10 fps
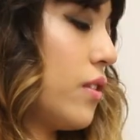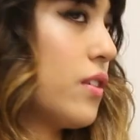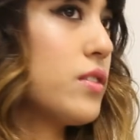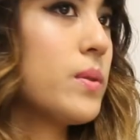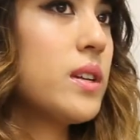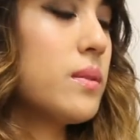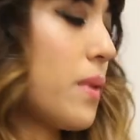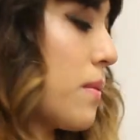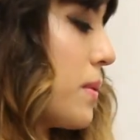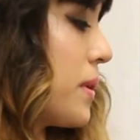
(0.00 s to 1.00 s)
This one is
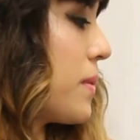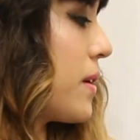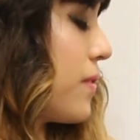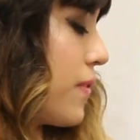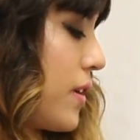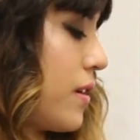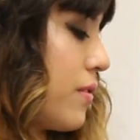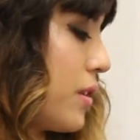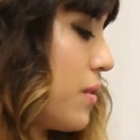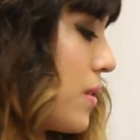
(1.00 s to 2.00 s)
probably my
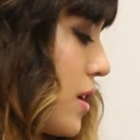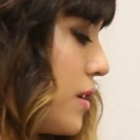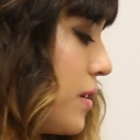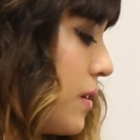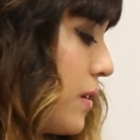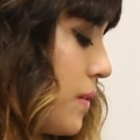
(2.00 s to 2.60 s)
favorite one.